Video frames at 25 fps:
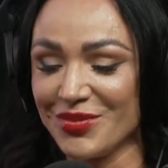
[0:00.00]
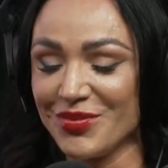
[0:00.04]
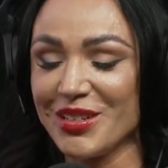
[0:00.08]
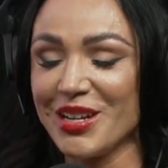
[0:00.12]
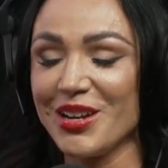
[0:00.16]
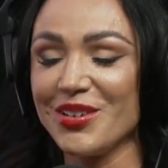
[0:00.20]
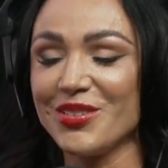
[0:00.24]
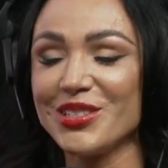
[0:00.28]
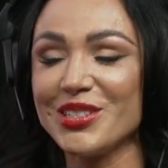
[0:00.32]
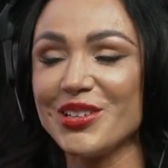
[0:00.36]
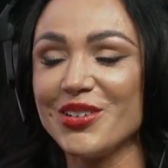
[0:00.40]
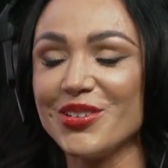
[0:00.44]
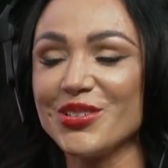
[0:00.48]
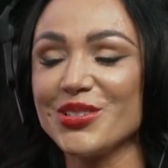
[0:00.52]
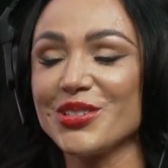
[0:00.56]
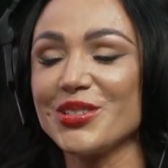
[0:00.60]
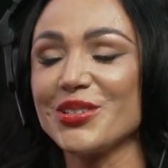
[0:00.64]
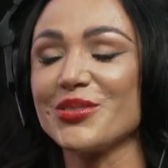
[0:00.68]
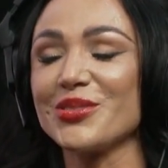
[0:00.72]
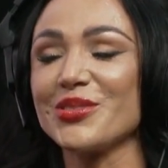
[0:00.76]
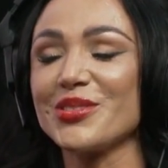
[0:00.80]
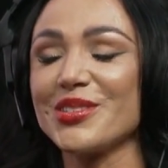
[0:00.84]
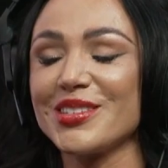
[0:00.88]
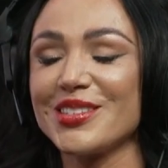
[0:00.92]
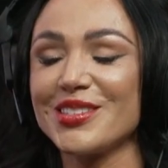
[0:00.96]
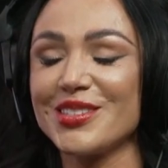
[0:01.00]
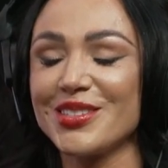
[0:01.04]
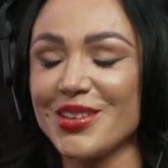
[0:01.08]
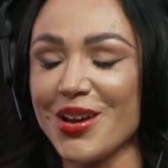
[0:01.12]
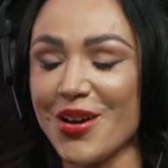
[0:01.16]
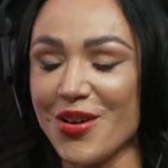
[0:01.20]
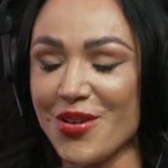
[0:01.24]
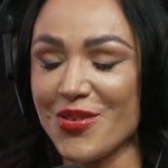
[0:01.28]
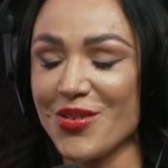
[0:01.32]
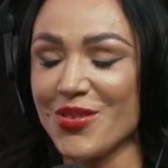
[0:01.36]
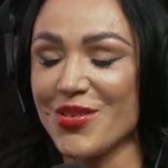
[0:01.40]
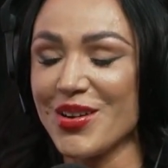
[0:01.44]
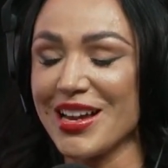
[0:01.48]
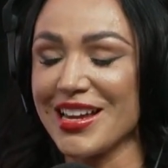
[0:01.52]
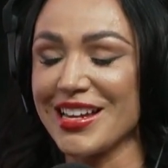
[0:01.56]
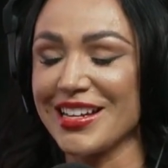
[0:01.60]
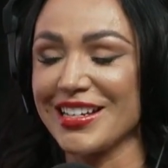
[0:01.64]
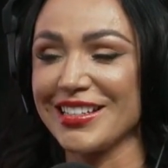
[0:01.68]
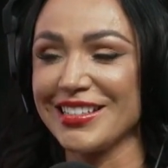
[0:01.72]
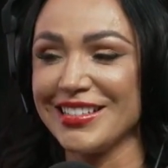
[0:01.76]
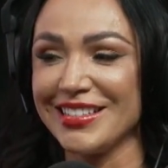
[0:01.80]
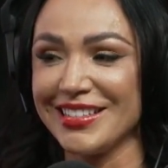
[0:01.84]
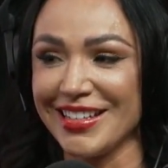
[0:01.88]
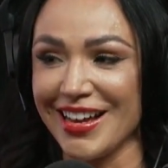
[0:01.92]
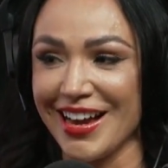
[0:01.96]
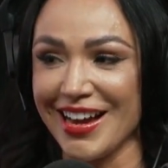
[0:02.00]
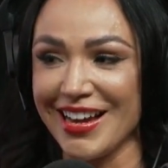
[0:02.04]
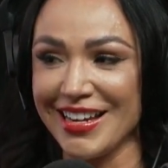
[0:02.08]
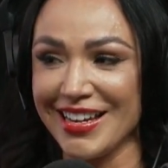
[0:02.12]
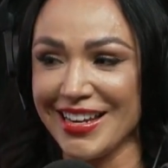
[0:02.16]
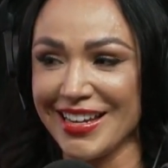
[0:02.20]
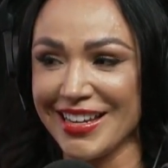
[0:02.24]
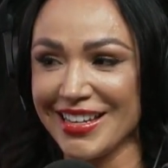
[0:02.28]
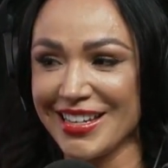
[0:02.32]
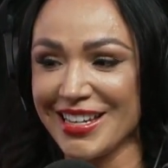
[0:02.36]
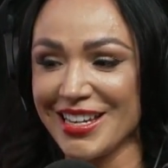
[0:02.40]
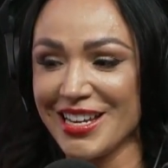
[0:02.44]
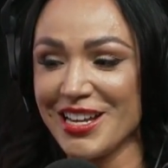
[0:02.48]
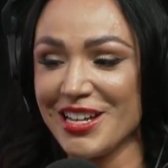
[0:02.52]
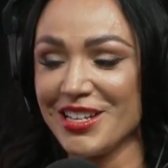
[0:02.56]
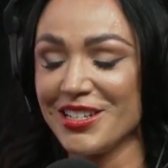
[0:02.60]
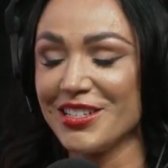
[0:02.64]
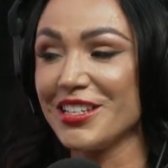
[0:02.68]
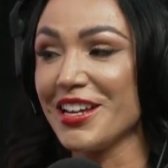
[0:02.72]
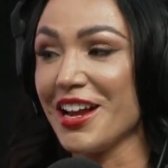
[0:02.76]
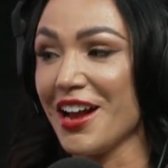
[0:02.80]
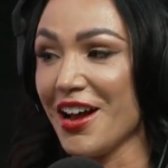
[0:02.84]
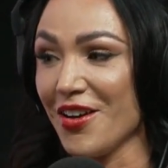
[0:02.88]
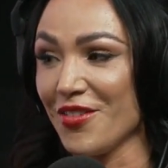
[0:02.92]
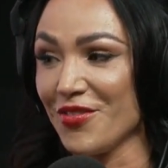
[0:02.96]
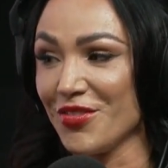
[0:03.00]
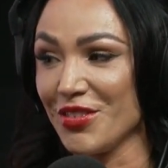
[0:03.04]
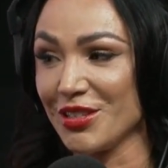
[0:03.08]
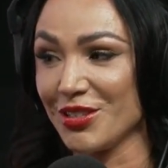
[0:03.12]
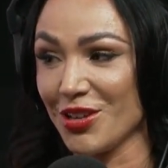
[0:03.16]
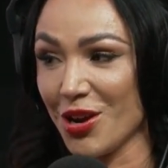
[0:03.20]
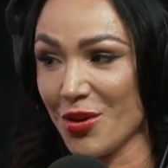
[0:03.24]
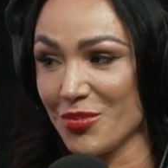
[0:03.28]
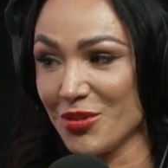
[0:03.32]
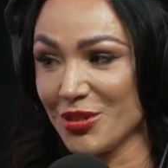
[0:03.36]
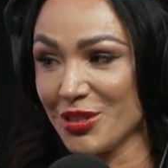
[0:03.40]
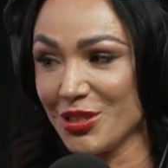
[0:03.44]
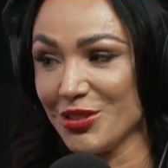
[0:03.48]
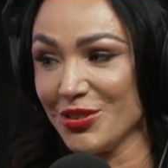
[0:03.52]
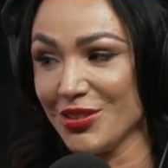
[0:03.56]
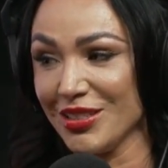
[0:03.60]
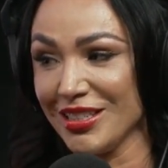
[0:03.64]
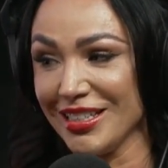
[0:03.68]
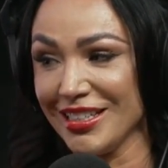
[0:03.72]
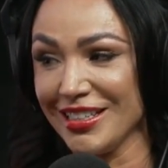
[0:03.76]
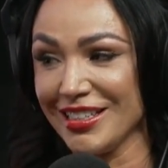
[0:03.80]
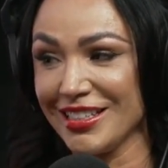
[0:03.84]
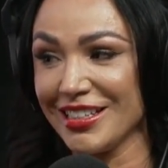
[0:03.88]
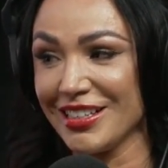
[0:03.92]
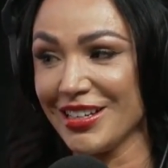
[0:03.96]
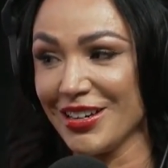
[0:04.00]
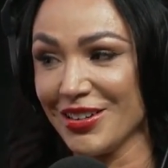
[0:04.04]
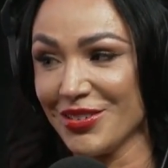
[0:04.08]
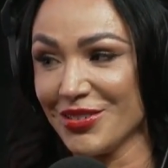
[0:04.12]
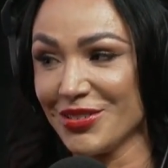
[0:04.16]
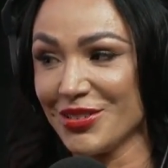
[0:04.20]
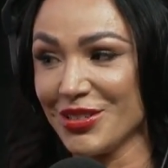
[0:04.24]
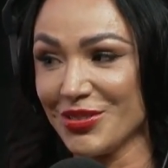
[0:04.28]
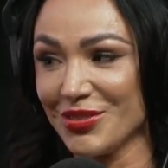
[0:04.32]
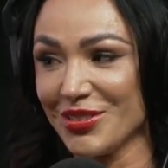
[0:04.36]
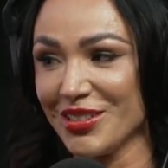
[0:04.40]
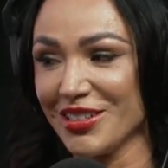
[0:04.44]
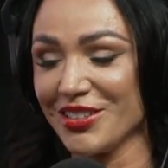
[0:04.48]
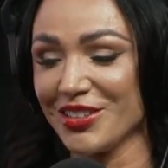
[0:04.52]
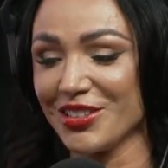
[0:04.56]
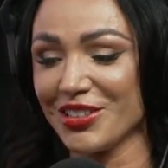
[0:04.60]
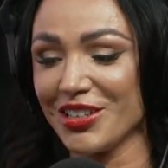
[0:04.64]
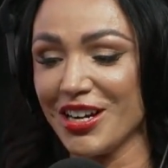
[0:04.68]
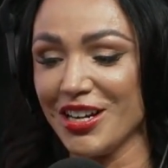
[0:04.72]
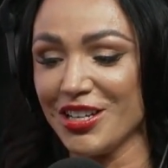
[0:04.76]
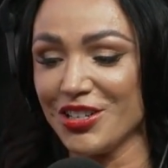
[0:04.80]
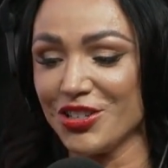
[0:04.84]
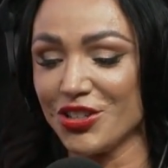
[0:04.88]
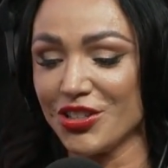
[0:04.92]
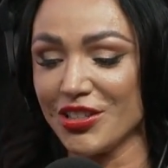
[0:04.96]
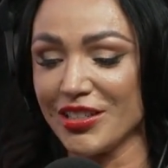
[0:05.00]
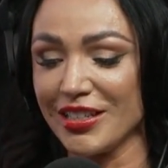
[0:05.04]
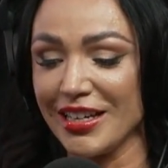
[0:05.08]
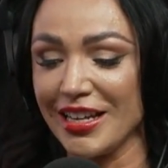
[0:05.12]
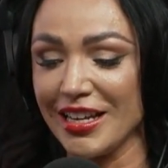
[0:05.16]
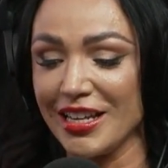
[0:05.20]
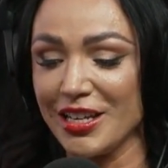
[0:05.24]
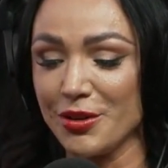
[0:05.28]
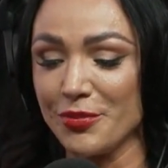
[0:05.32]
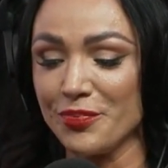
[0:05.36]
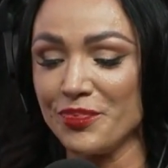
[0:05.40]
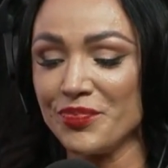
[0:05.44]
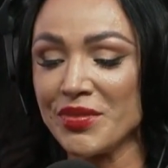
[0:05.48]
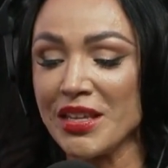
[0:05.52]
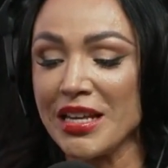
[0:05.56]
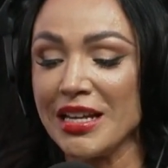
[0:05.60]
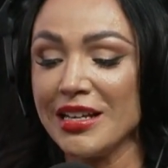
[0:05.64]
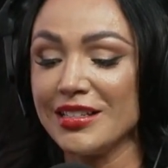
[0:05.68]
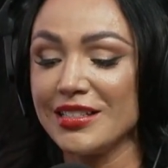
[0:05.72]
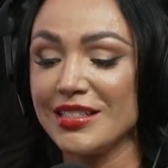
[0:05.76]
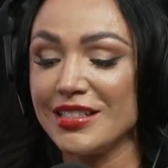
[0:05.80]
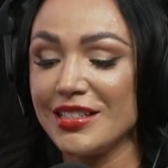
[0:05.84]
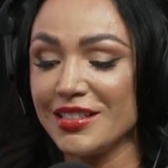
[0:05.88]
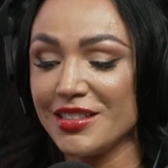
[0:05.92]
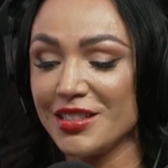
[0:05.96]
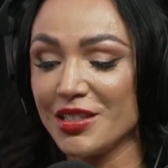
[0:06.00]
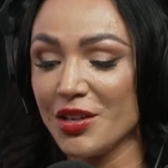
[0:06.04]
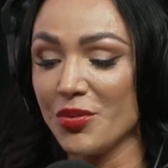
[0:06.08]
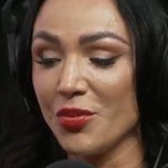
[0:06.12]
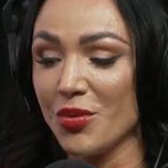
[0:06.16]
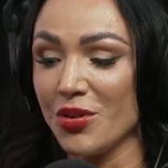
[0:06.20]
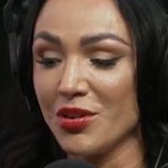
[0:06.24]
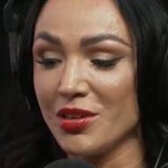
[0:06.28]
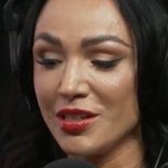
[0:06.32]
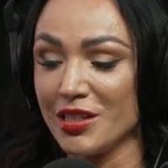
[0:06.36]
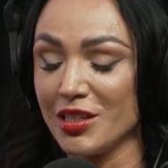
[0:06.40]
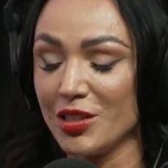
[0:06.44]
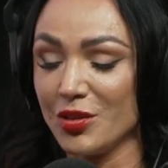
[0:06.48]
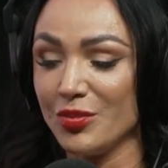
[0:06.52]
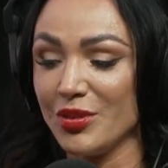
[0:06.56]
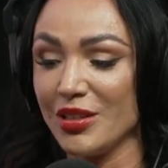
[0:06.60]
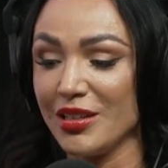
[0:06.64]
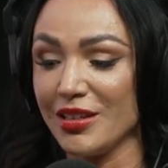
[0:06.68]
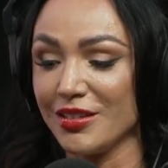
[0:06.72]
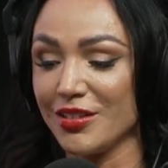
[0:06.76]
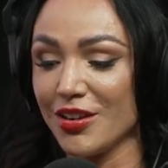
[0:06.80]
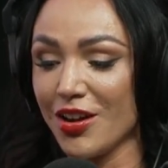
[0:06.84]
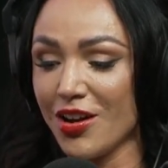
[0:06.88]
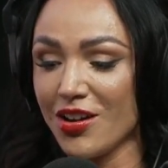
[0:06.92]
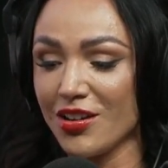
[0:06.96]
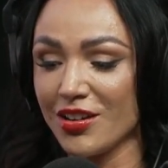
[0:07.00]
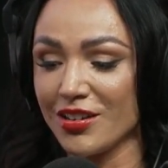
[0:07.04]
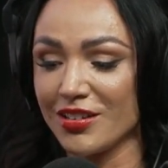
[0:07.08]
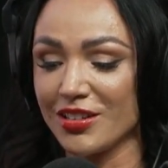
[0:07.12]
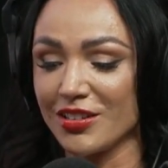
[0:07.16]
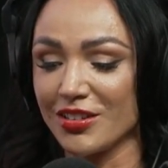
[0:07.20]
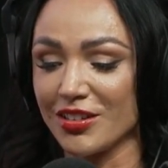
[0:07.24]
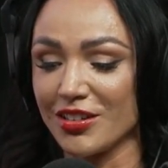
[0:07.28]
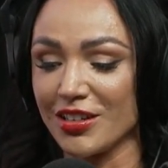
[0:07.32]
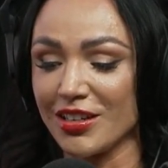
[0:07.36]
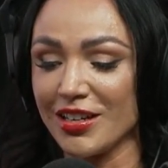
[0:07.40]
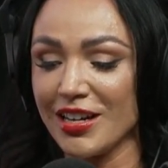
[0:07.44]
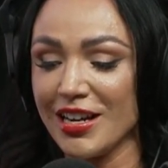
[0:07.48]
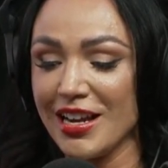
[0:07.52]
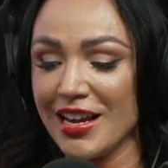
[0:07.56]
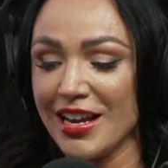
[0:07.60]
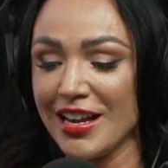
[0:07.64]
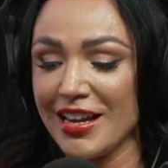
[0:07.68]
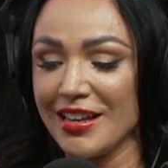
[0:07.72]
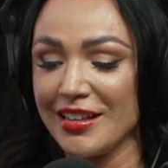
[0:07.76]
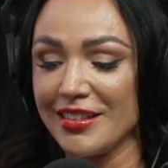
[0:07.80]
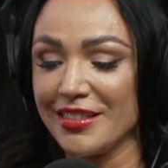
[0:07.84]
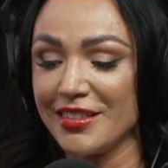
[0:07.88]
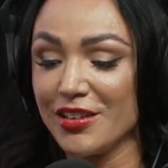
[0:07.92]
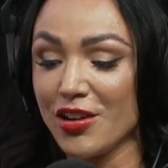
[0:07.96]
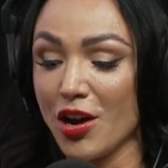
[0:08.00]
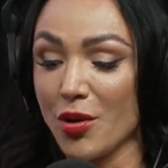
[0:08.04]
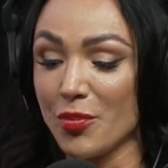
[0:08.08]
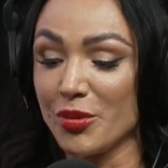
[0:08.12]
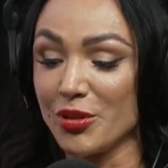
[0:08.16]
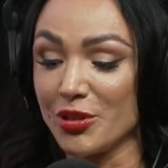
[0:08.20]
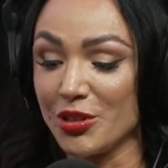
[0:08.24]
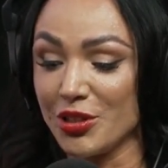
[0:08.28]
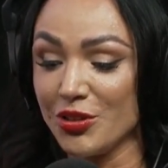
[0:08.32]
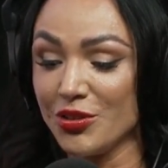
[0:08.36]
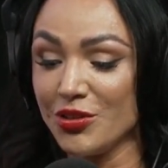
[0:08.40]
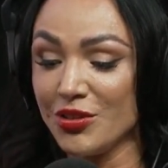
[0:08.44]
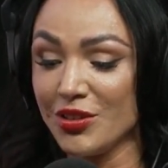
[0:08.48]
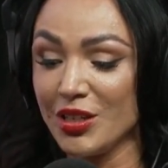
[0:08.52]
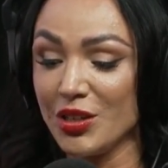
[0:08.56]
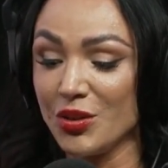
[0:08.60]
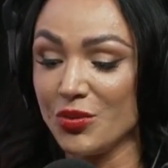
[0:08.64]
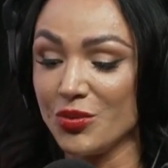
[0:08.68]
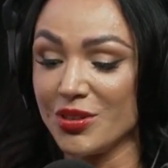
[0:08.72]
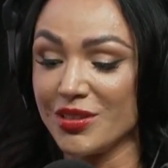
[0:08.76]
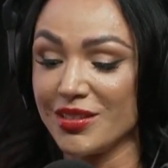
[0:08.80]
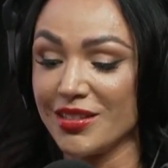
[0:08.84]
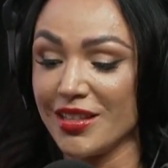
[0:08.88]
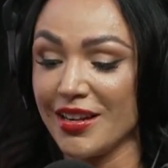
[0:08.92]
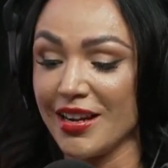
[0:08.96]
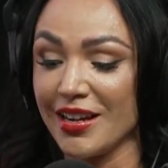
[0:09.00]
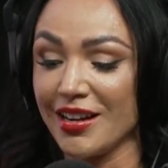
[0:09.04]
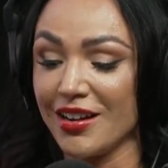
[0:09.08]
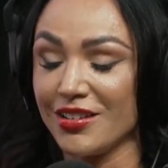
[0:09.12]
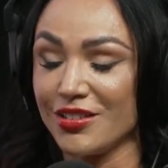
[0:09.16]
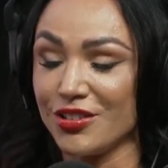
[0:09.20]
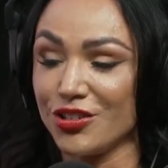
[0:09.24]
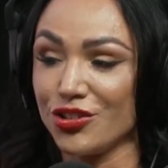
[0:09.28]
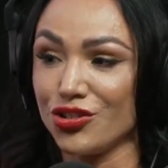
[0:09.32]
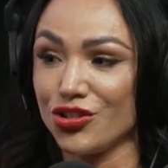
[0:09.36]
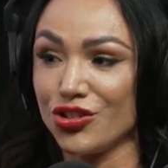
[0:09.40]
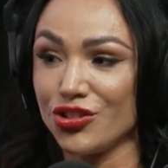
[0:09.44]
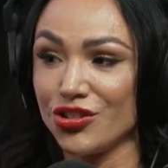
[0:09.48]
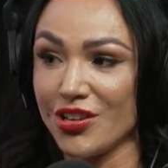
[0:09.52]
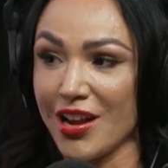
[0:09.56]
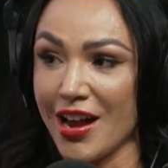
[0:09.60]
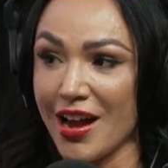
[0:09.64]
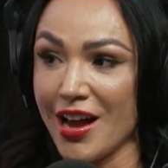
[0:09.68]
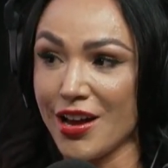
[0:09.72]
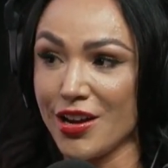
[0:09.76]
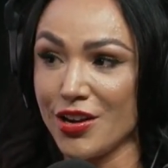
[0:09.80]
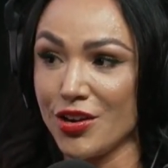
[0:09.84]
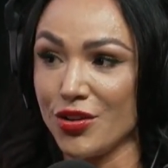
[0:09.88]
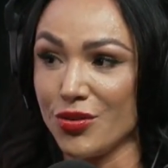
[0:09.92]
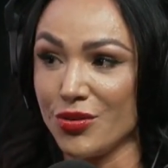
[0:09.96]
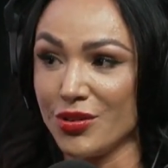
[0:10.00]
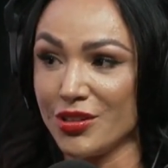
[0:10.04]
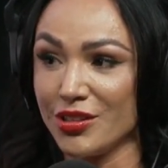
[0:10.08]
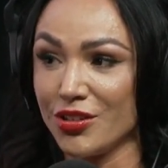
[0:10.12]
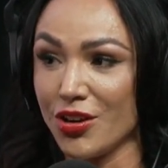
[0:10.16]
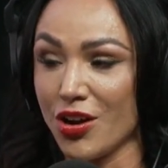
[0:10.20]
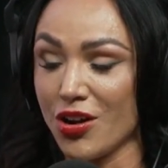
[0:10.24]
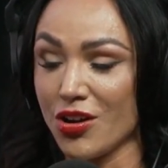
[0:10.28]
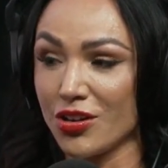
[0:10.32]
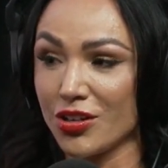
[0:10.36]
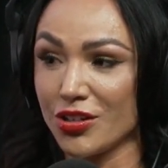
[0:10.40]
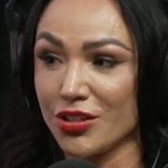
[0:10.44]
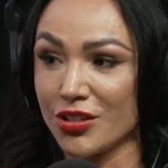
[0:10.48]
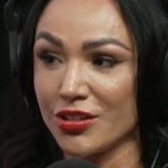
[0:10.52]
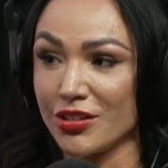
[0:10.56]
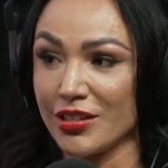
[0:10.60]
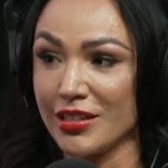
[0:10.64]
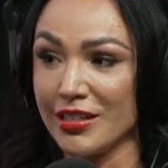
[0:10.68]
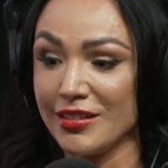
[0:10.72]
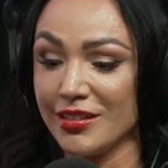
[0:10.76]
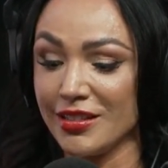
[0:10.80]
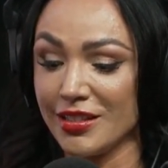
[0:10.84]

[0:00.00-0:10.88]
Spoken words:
But I was also so excited to have this opportunity to go to another country. And since I wanted to be a doctor, the opportunity was that I got to shadow a doctor in